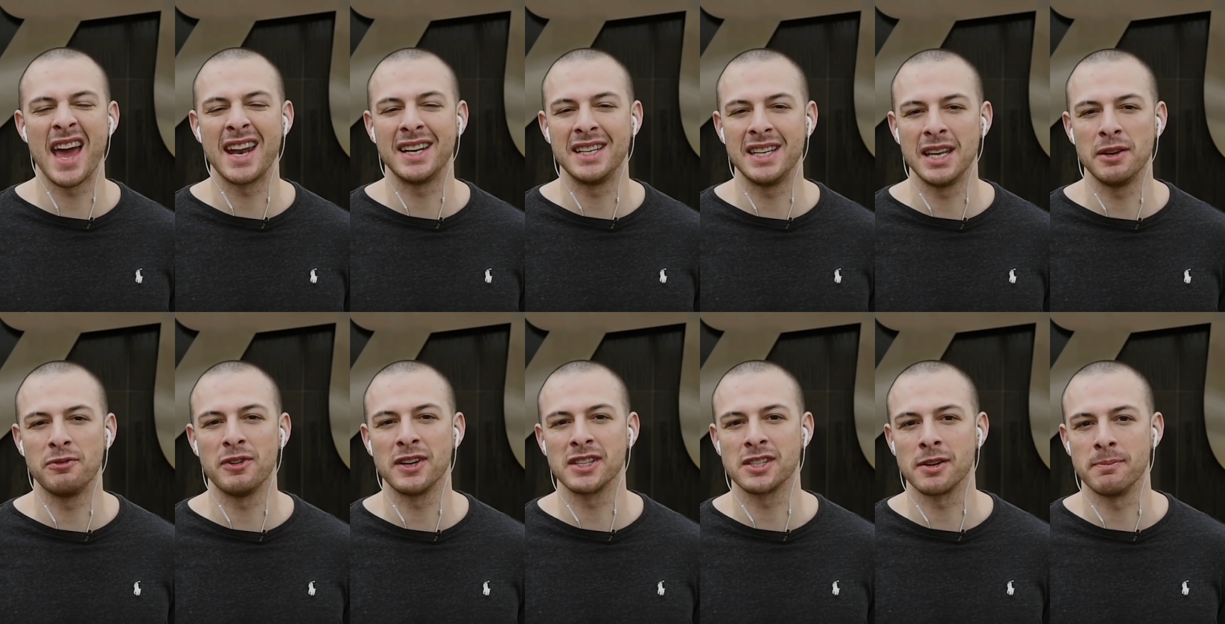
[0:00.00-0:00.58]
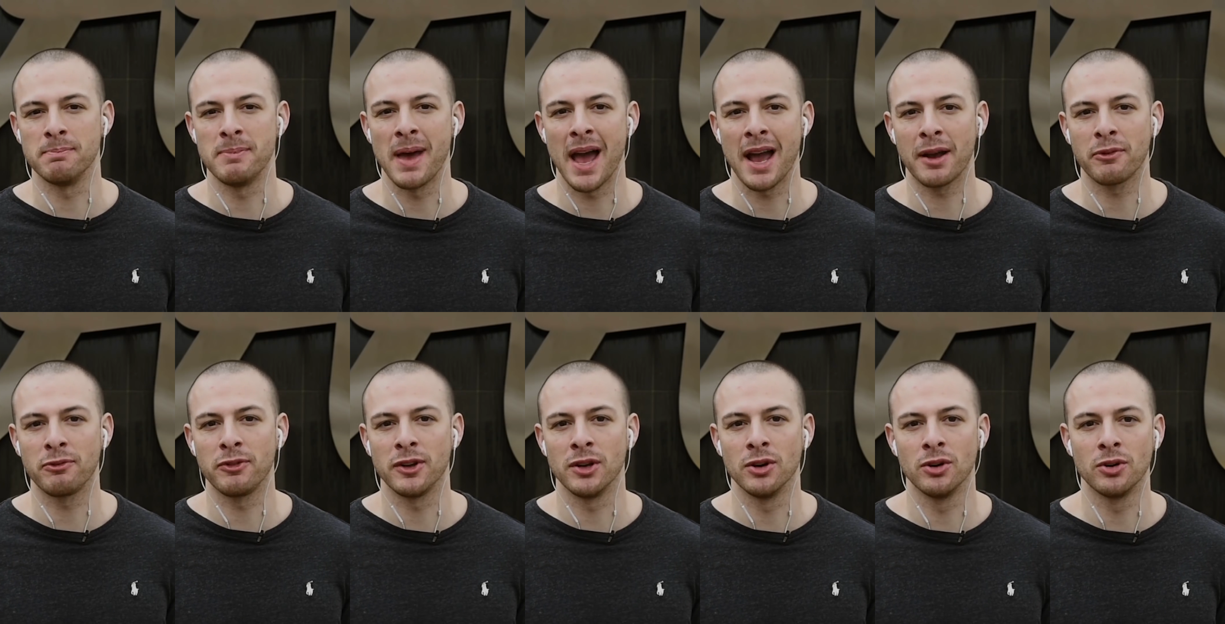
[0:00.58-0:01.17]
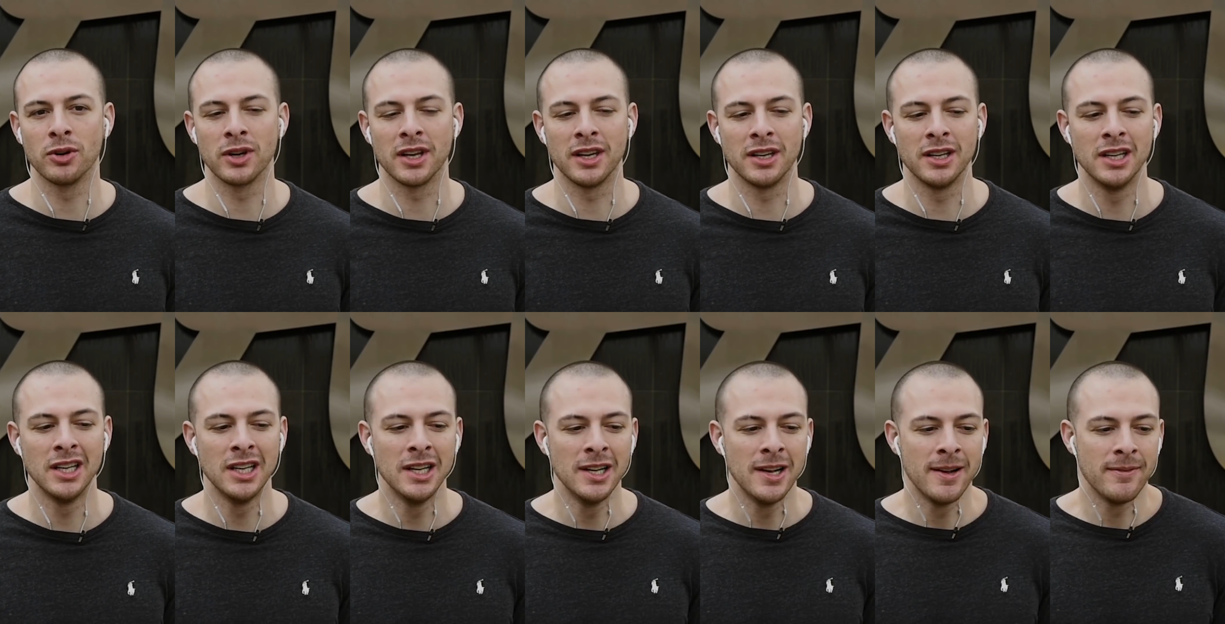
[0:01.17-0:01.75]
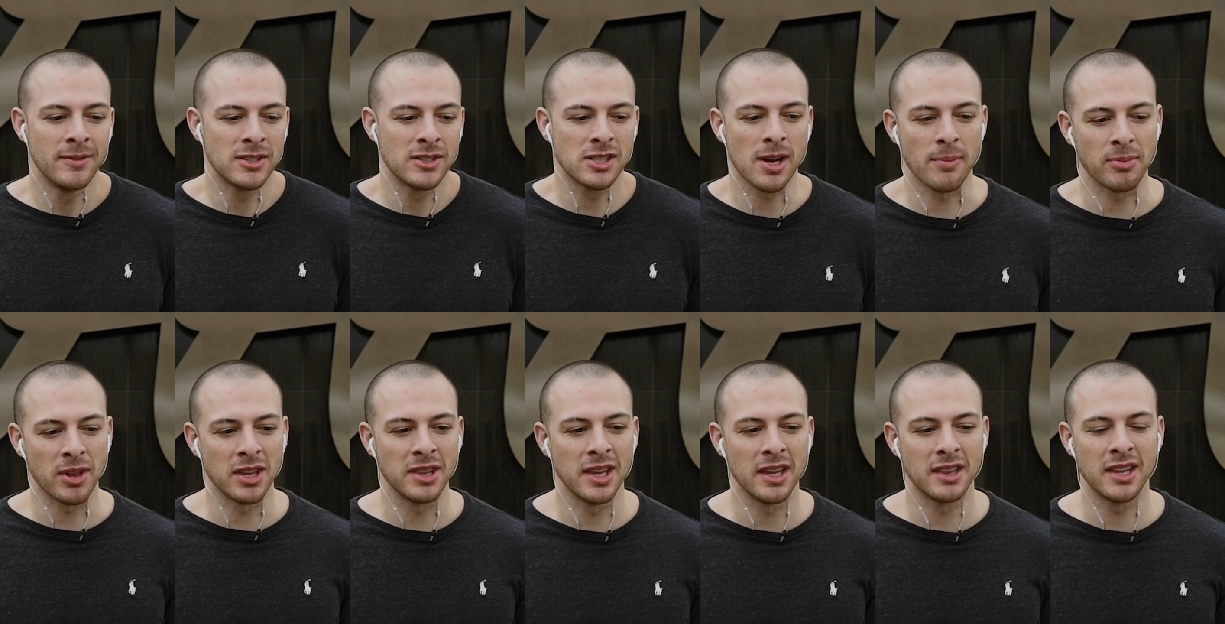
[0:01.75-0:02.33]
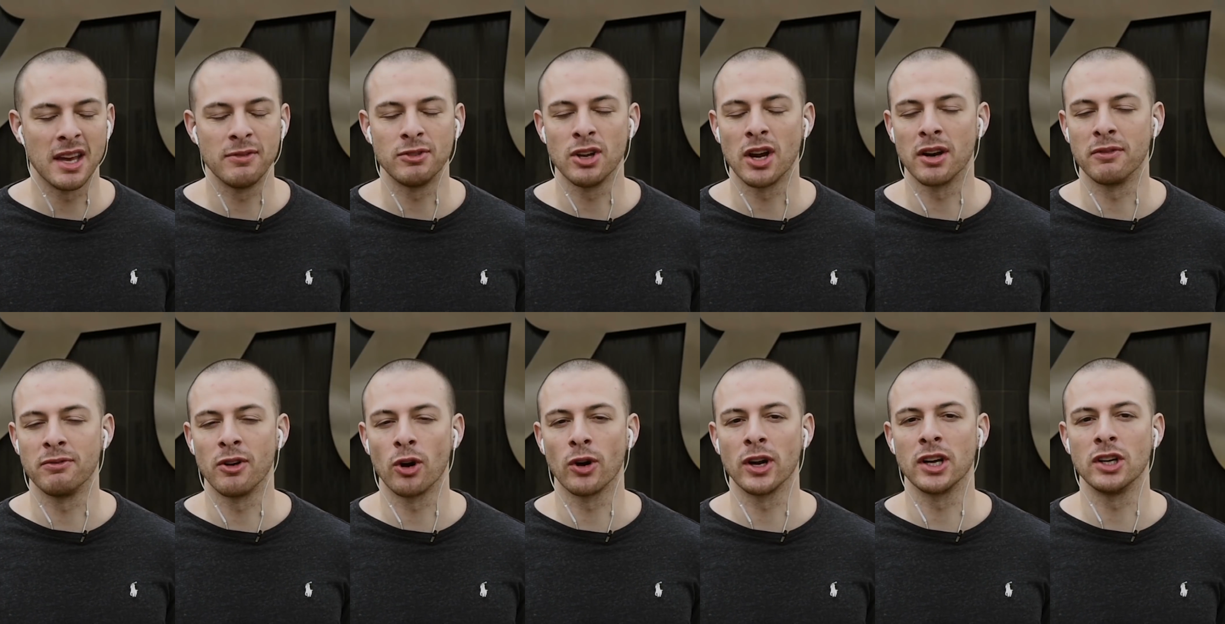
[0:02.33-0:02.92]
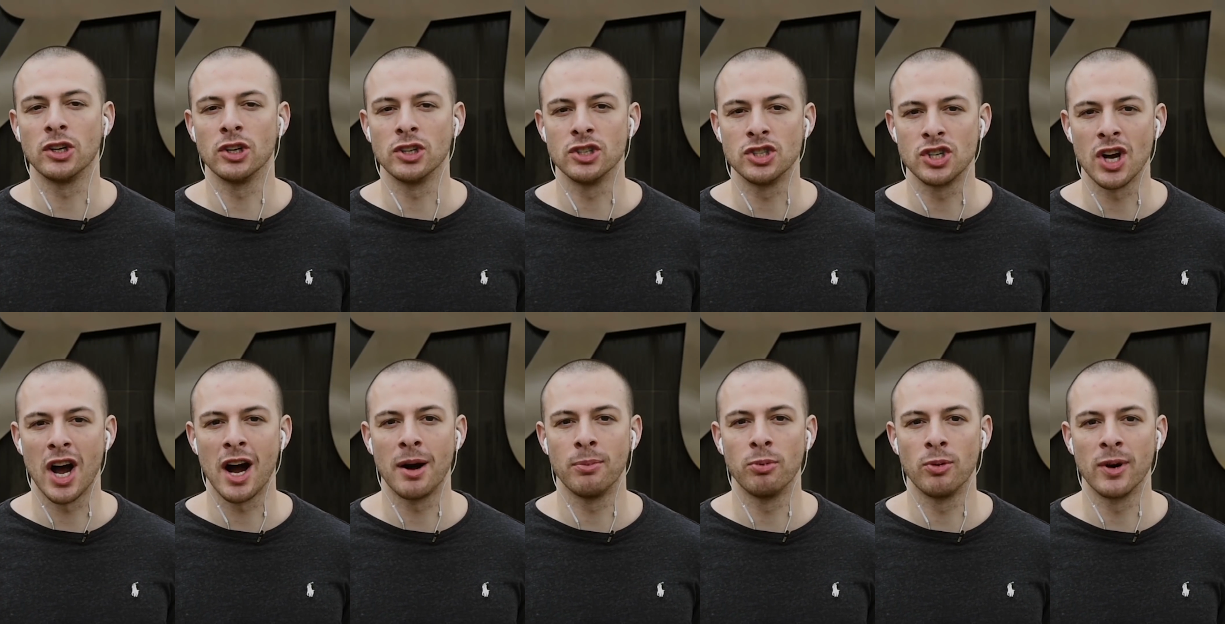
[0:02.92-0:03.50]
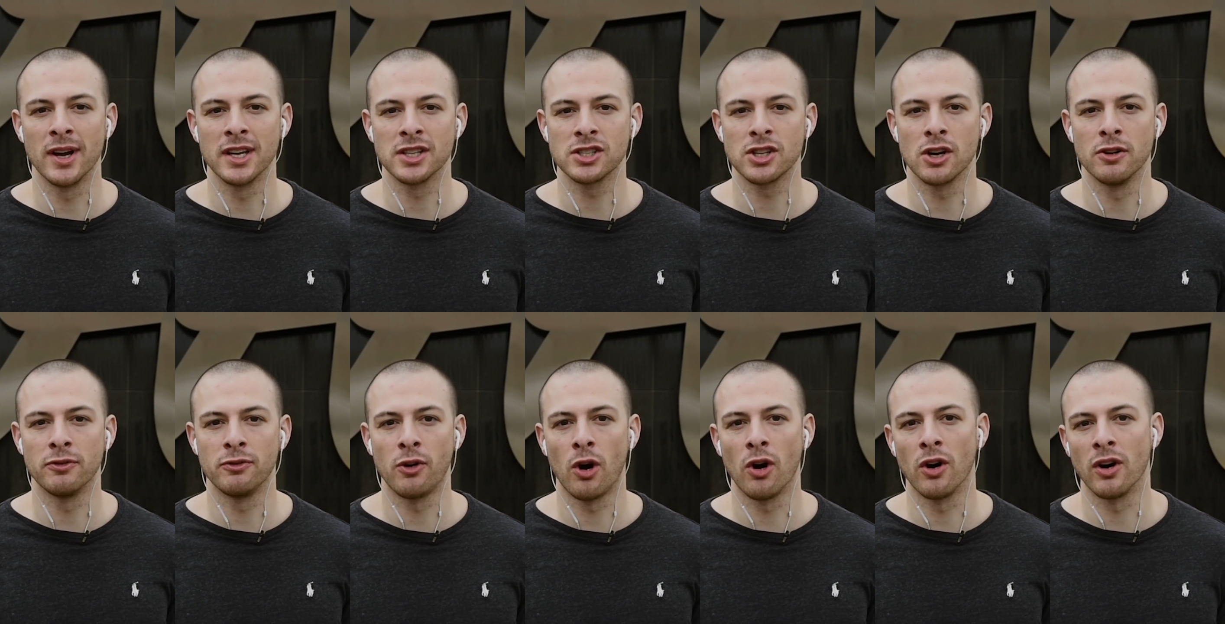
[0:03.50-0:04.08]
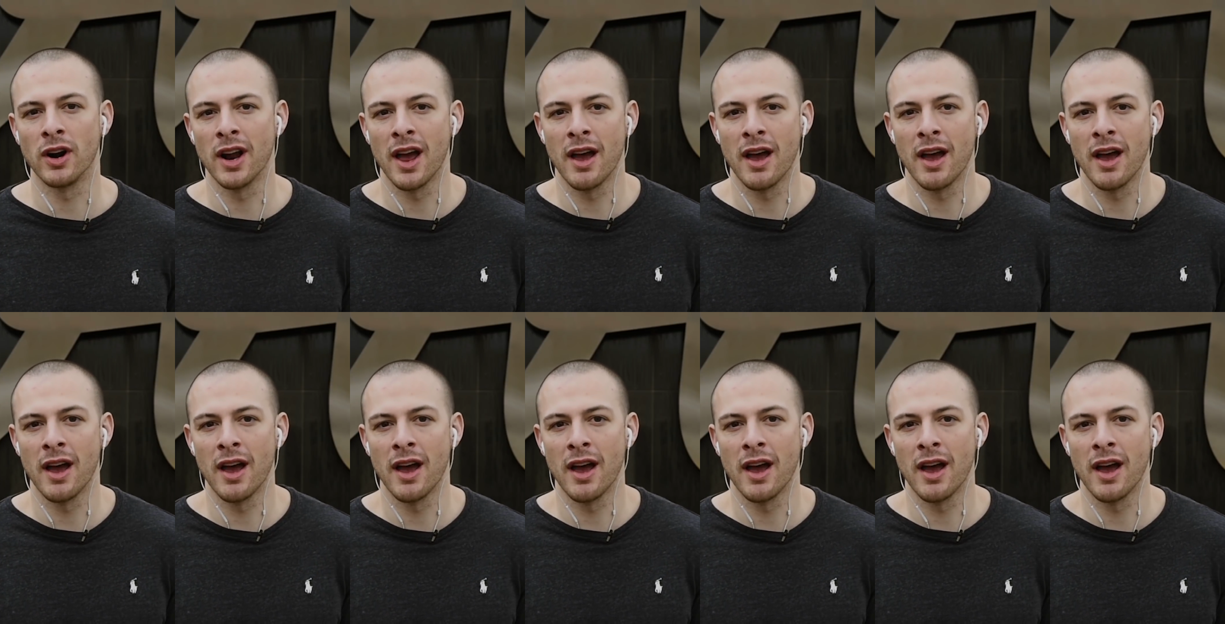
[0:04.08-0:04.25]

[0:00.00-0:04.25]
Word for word: that defensive backfield and something that they've done a very good job with so far.